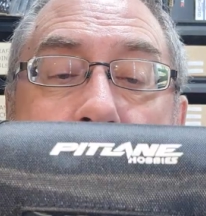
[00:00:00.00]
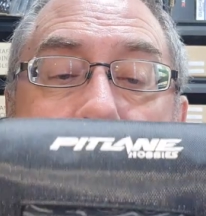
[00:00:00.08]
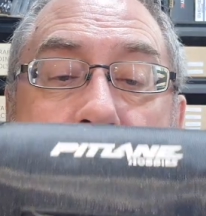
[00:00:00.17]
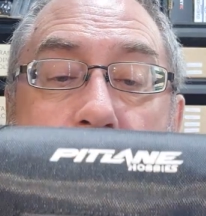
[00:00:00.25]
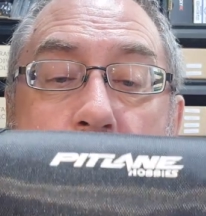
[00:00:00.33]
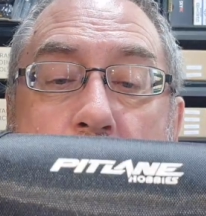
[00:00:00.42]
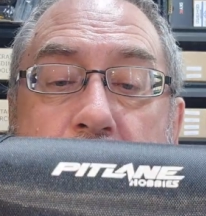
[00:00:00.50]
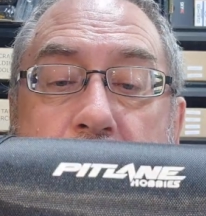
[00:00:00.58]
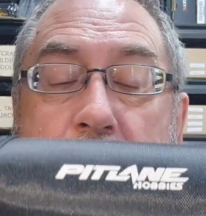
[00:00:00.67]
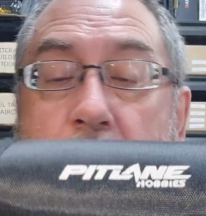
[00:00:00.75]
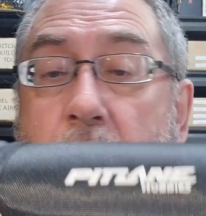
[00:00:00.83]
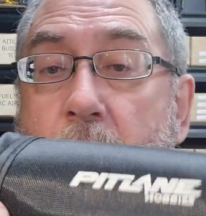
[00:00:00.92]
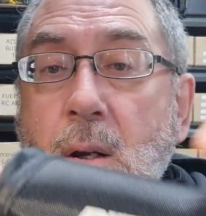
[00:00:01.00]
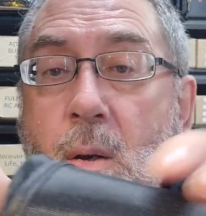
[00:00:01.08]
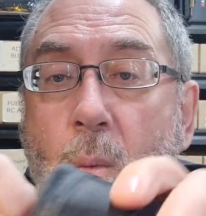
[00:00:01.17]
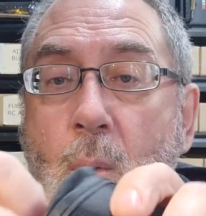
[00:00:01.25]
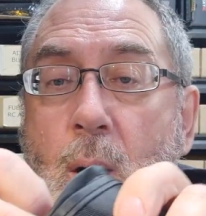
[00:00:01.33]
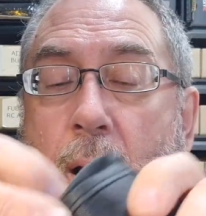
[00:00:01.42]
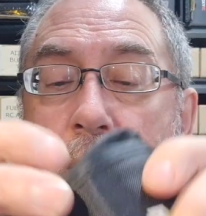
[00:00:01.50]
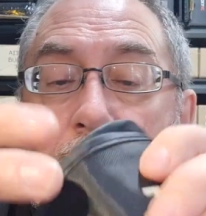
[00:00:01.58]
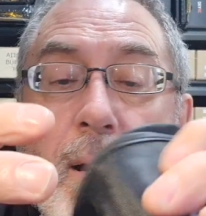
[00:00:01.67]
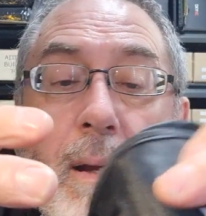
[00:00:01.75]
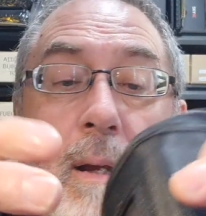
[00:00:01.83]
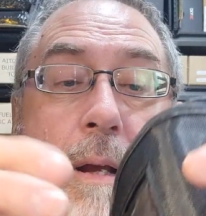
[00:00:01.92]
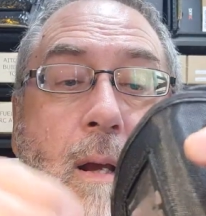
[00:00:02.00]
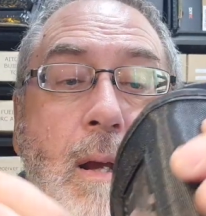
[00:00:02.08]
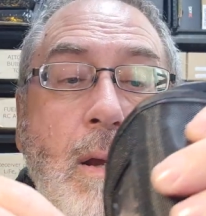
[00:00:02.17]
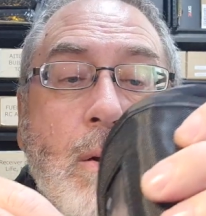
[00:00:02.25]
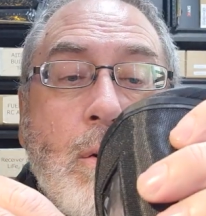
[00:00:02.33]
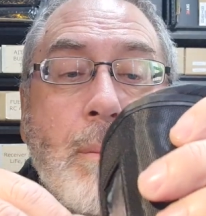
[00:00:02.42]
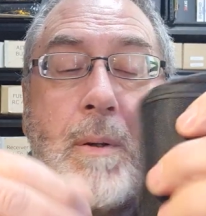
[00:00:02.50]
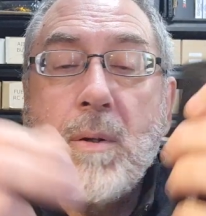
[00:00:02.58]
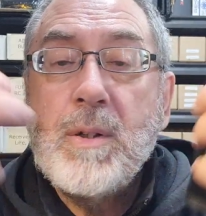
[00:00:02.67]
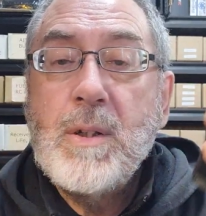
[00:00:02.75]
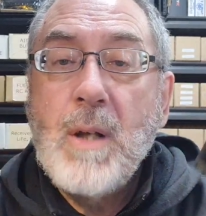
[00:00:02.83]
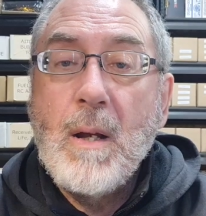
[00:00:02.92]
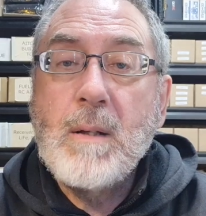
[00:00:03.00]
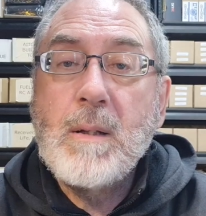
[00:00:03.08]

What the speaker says: asked the question, what are they? Well, because you